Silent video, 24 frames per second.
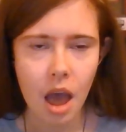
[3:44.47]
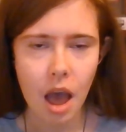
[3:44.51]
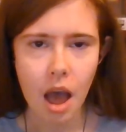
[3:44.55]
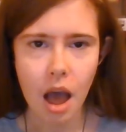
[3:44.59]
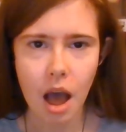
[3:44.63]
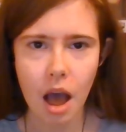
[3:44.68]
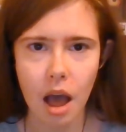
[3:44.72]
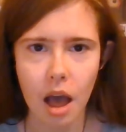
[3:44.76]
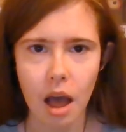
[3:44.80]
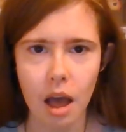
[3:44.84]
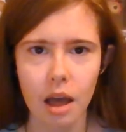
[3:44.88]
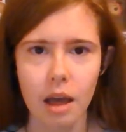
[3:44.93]

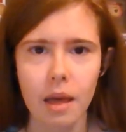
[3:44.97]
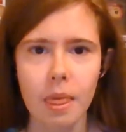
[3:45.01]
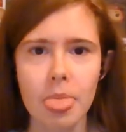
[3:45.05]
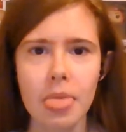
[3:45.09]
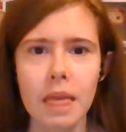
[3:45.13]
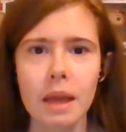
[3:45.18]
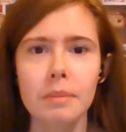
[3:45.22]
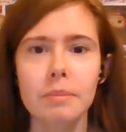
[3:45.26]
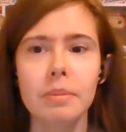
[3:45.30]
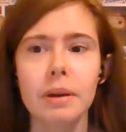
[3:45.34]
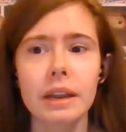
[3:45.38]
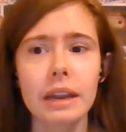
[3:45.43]
Uh,
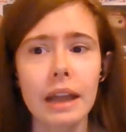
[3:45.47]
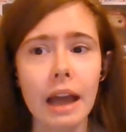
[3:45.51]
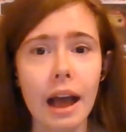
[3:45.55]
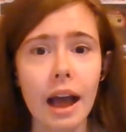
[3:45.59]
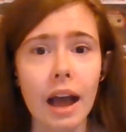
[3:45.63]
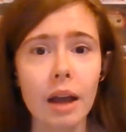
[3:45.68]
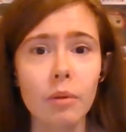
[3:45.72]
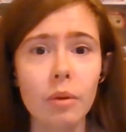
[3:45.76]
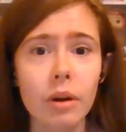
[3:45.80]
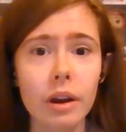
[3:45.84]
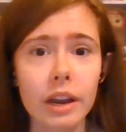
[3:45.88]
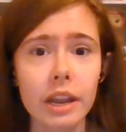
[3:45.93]
but yeah,
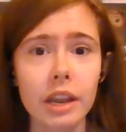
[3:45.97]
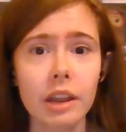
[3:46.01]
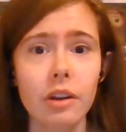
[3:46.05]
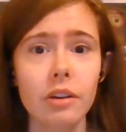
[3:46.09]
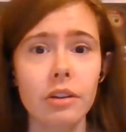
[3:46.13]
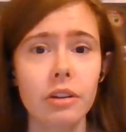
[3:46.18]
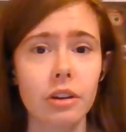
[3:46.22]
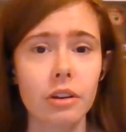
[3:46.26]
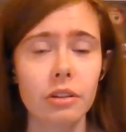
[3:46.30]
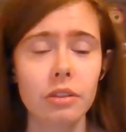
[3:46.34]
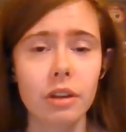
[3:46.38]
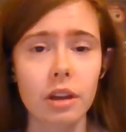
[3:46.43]
I want to hear
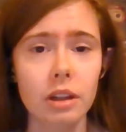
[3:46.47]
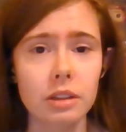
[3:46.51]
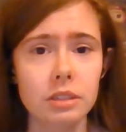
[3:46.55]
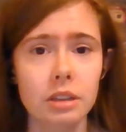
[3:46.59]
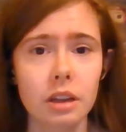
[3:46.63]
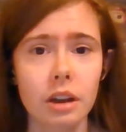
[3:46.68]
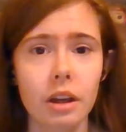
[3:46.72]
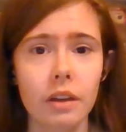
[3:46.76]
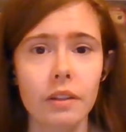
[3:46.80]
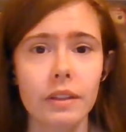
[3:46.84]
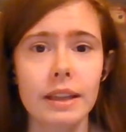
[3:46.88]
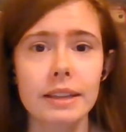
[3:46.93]
your thoughts
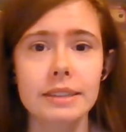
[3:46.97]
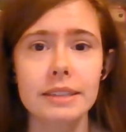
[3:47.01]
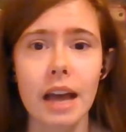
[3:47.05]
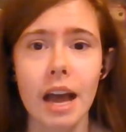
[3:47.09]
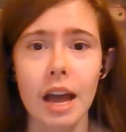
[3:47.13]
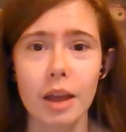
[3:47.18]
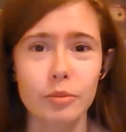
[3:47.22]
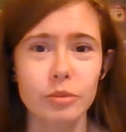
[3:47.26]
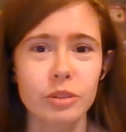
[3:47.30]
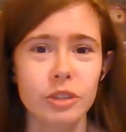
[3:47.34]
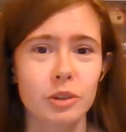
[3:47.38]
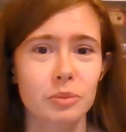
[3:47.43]
on all this.
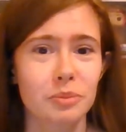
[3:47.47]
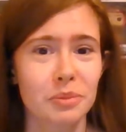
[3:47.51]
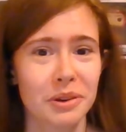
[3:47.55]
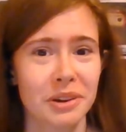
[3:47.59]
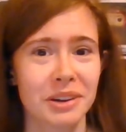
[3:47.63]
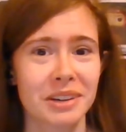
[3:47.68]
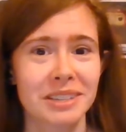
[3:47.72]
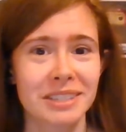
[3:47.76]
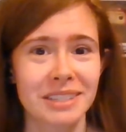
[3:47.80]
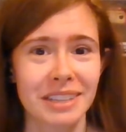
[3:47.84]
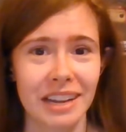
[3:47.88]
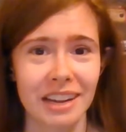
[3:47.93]
I'm super
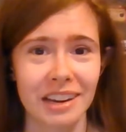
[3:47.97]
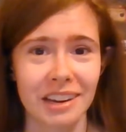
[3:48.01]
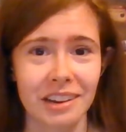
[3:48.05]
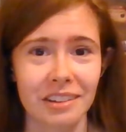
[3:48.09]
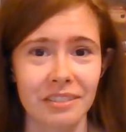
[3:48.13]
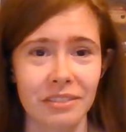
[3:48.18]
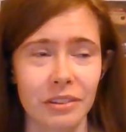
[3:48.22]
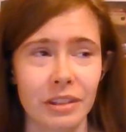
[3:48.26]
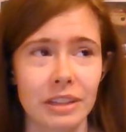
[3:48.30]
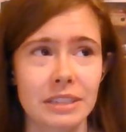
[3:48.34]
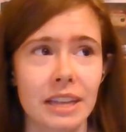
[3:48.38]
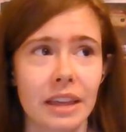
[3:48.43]

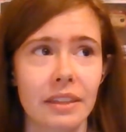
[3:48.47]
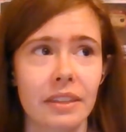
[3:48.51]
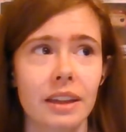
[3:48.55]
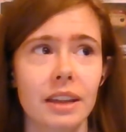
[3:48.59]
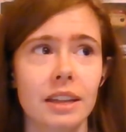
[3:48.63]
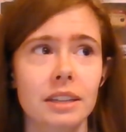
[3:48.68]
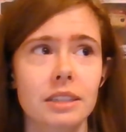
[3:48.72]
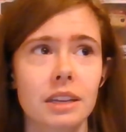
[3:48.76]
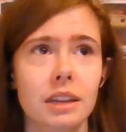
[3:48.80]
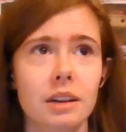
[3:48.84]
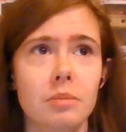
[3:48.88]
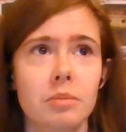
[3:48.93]
excited for this. I think
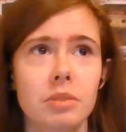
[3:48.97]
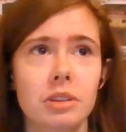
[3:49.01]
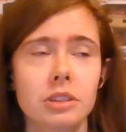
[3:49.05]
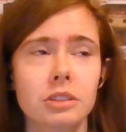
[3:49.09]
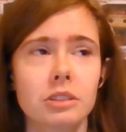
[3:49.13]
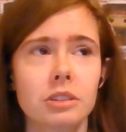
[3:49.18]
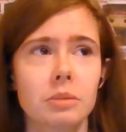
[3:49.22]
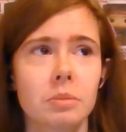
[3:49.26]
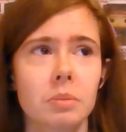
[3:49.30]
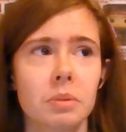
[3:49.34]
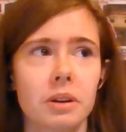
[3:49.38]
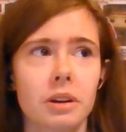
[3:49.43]
it's going to be
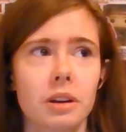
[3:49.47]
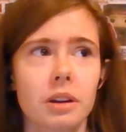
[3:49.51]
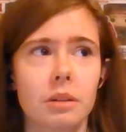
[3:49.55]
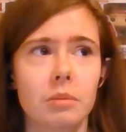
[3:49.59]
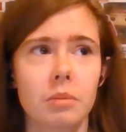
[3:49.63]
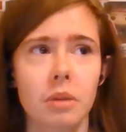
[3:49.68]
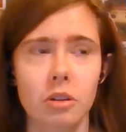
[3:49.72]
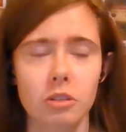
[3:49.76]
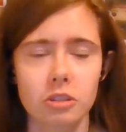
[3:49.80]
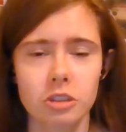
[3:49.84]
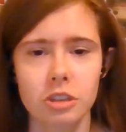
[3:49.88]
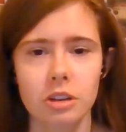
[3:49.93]
super
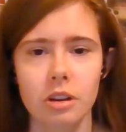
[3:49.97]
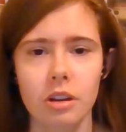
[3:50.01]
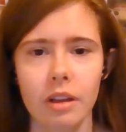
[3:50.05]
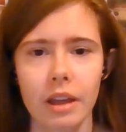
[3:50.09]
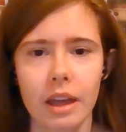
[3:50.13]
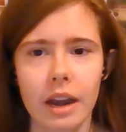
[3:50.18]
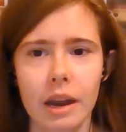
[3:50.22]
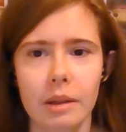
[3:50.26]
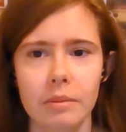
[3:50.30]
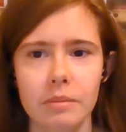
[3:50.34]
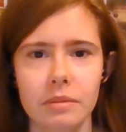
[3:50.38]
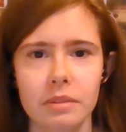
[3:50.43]
emotional,
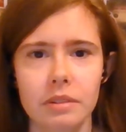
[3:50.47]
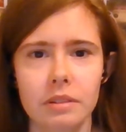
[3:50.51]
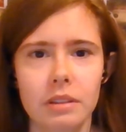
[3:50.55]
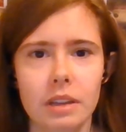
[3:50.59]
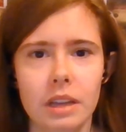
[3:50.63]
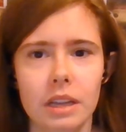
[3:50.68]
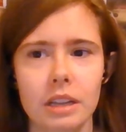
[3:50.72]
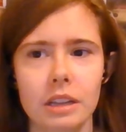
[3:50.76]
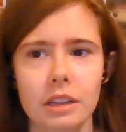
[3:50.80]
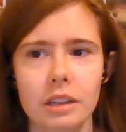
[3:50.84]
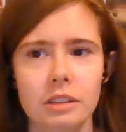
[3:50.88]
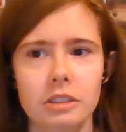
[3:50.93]
and
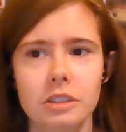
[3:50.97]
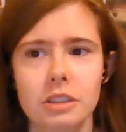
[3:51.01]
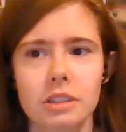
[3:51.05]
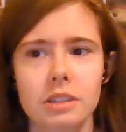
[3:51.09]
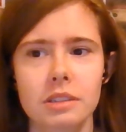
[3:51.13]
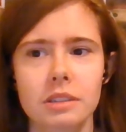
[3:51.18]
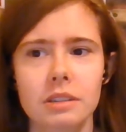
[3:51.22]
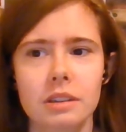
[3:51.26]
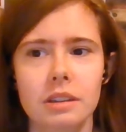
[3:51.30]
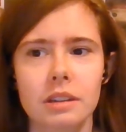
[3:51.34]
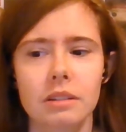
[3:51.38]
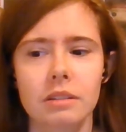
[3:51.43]
it
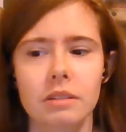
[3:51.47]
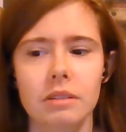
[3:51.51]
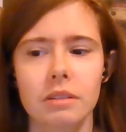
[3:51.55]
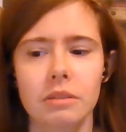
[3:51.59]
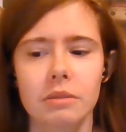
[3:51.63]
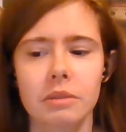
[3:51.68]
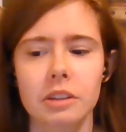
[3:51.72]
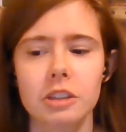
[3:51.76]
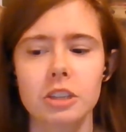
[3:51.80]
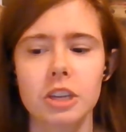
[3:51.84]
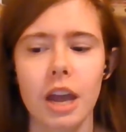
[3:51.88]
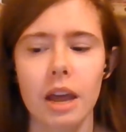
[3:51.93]
just
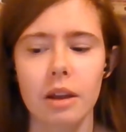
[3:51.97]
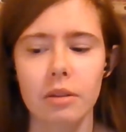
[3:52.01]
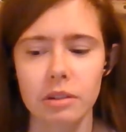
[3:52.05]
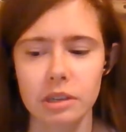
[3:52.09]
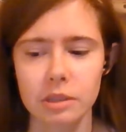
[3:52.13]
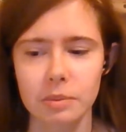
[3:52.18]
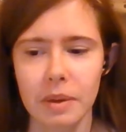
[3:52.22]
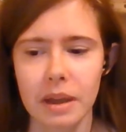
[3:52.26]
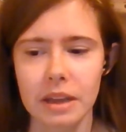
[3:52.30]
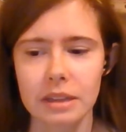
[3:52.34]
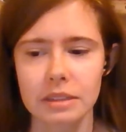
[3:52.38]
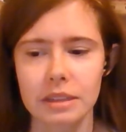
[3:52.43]
with
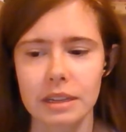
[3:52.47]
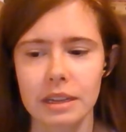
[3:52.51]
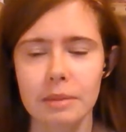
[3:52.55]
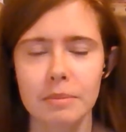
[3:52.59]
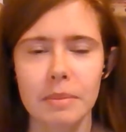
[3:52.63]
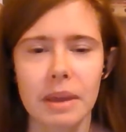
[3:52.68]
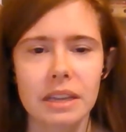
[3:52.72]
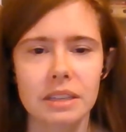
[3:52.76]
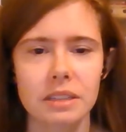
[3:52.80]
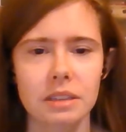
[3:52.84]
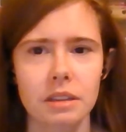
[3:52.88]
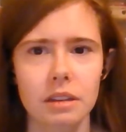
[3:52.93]
Chadwick's passing, it
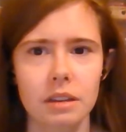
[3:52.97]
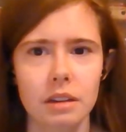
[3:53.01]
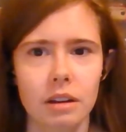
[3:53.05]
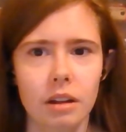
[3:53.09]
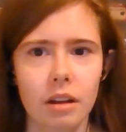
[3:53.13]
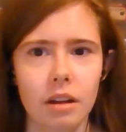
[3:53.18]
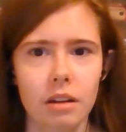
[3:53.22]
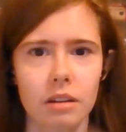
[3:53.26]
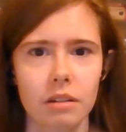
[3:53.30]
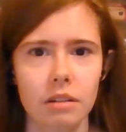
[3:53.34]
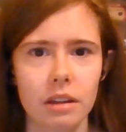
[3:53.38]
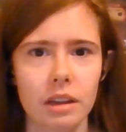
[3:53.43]
makes it
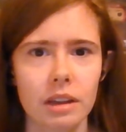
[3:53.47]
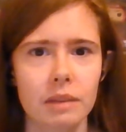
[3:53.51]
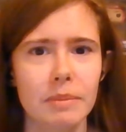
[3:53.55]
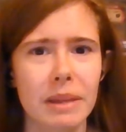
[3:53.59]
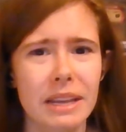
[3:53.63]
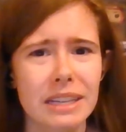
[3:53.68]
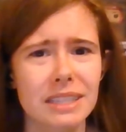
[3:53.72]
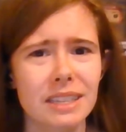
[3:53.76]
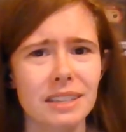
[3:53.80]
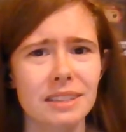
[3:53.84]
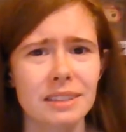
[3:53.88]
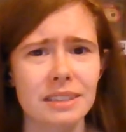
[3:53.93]

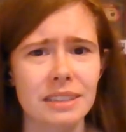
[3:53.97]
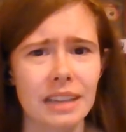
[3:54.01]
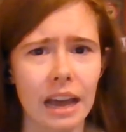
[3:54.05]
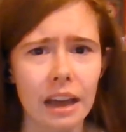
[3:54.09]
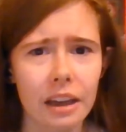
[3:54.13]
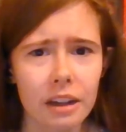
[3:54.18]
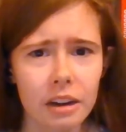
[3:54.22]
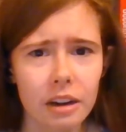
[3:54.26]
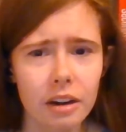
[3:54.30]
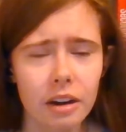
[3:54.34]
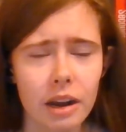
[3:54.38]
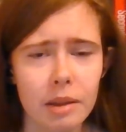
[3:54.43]

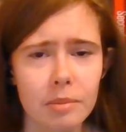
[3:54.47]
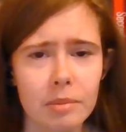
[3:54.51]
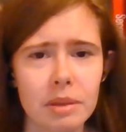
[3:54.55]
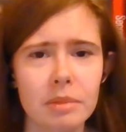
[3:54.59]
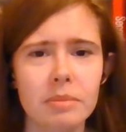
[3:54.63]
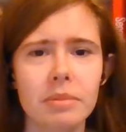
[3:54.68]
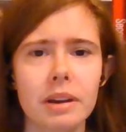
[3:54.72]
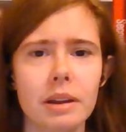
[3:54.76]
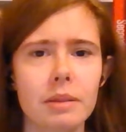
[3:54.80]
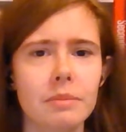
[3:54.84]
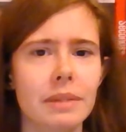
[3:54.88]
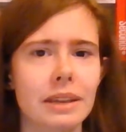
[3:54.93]
sadder. I mean,
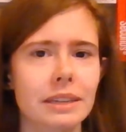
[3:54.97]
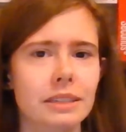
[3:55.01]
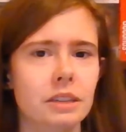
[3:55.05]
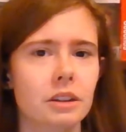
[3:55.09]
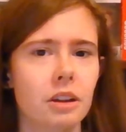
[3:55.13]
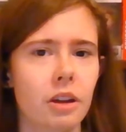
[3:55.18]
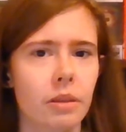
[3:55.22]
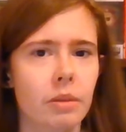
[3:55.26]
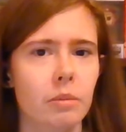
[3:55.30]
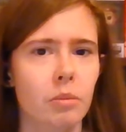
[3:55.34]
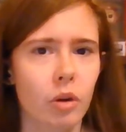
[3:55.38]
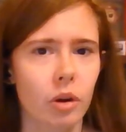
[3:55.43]
but it makes it
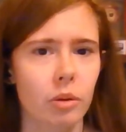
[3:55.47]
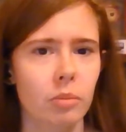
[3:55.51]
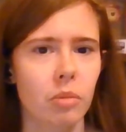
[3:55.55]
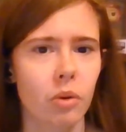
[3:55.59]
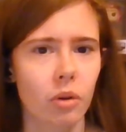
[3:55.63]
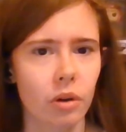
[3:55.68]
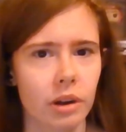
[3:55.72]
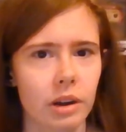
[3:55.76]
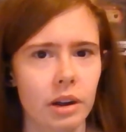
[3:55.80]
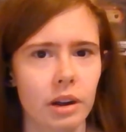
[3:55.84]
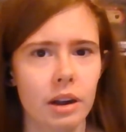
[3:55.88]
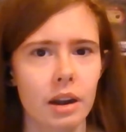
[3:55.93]
all the more
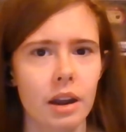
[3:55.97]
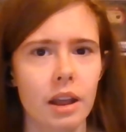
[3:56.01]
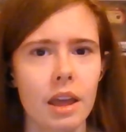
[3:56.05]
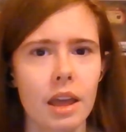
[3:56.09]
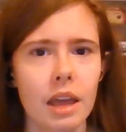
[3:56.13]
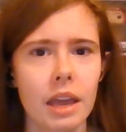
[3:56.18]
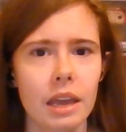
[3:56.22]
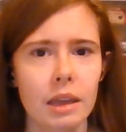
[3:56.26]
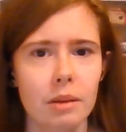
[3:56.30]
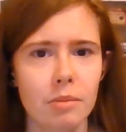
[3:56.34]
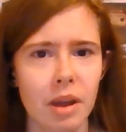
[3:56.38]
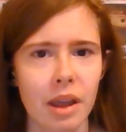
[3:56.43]
important,
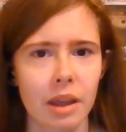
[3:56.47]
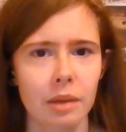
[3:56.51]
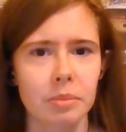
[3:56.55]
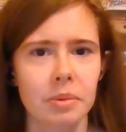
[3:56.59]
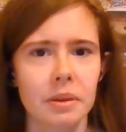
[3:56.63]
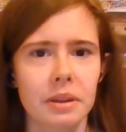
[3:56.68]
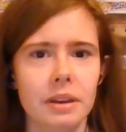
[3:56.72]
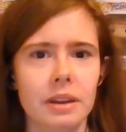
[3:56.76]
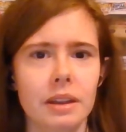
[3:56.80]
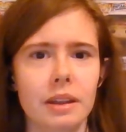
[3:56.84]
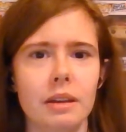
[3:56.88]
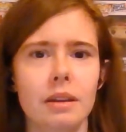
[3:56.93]
in my
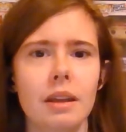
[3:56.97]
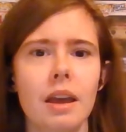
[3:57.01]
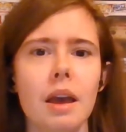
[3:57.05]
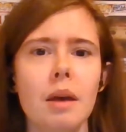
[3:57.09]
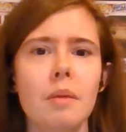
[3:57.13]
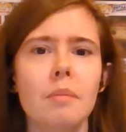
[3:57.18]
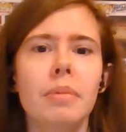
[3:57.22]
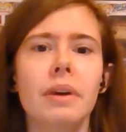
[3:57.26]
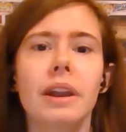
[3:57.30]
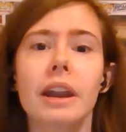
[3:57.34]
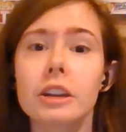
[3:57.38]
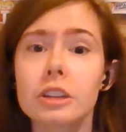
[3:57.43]
opinion.
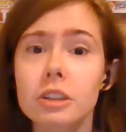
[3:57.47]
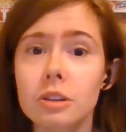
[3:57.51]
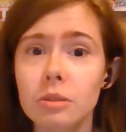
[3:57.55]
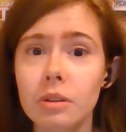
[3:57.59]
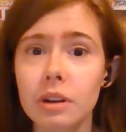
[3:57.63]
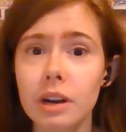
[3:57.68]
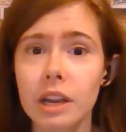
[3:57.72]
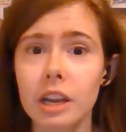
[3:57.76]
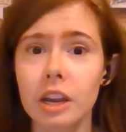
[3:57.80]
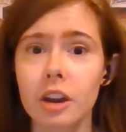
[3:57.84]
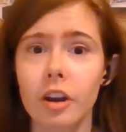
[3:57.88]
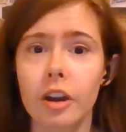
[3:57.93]
But I do
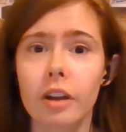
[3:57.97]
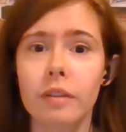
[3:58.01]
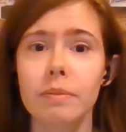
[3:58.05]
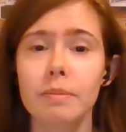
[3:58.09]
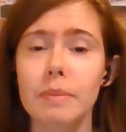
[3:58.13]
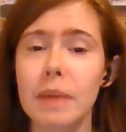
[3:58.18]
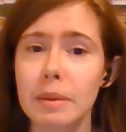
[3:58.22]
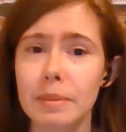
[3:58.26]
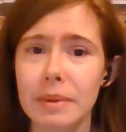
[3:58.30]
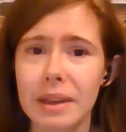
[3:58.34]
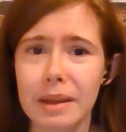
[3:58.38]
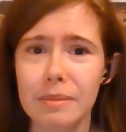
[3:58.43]
want to hear if
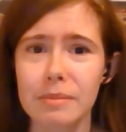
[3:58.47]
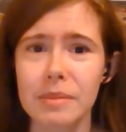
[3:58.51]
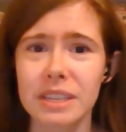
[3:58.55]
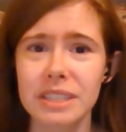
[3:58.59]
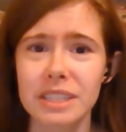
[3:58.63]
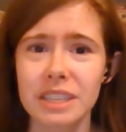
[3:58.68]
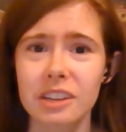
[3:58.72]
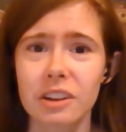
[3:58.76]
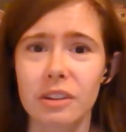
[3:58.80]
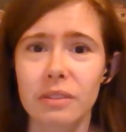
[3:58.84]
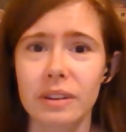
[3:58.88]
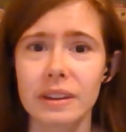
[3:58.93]
maybe I'm
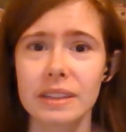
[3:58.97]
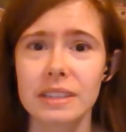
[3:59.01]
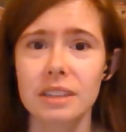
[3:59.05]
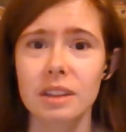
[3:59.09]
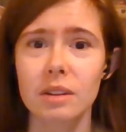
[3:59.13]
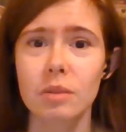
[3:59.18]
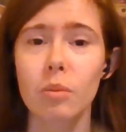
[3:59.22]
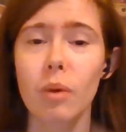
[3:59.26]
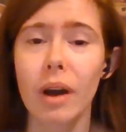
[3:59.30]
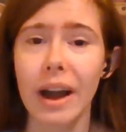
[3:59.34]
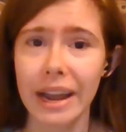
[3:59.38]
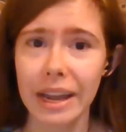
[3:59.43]
missing a
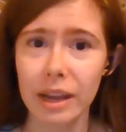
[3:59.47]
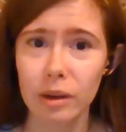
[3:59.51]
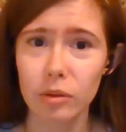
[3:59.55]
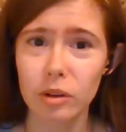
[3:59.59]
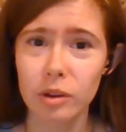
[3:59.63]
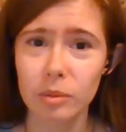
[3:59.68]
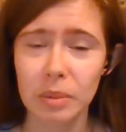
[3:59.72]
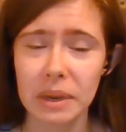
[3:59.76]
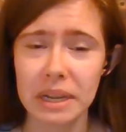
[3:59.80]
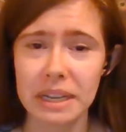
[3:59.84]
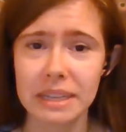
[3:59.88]
reason why it would be